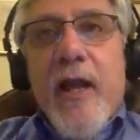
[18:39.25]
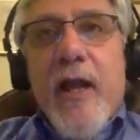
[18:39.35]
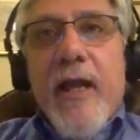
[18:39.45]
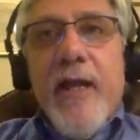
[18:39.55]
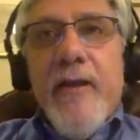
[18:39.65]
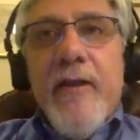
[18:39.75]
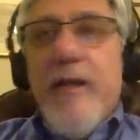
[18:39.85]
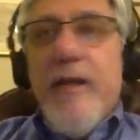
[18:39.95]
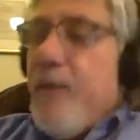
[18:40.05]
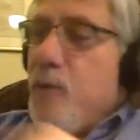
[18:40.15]
And
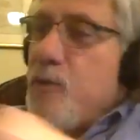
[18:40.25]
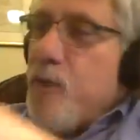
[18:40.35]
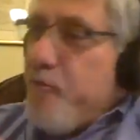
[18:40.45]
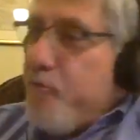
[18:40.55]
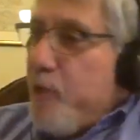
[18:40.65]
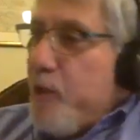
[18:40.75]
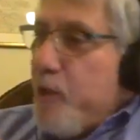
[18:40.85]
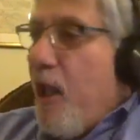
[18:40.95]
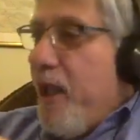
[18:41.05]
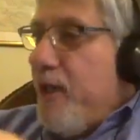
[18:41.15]
he was on the front
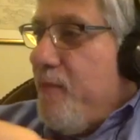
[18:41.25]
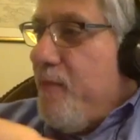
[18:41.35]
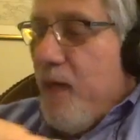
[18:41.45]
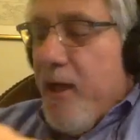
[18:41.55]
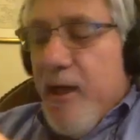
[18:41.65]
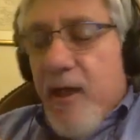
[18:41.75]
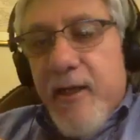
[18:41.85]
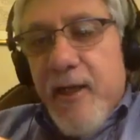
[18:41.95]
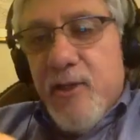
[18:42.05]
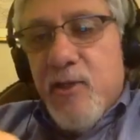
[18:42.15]
line
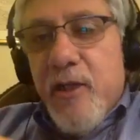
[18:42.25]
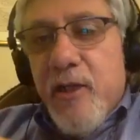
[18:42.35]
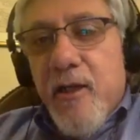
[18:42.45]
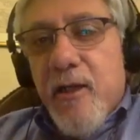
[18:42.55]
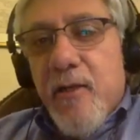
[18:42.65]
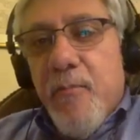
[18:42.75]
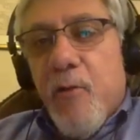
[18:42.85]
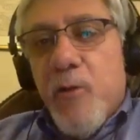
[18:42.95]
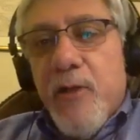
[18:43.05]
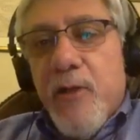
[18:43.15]
against
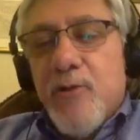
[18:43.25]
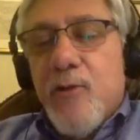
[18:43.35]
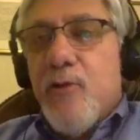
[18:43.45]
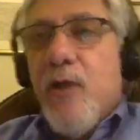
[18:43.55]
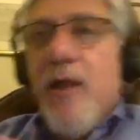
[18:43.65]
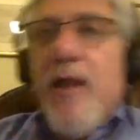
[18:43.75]
protesters.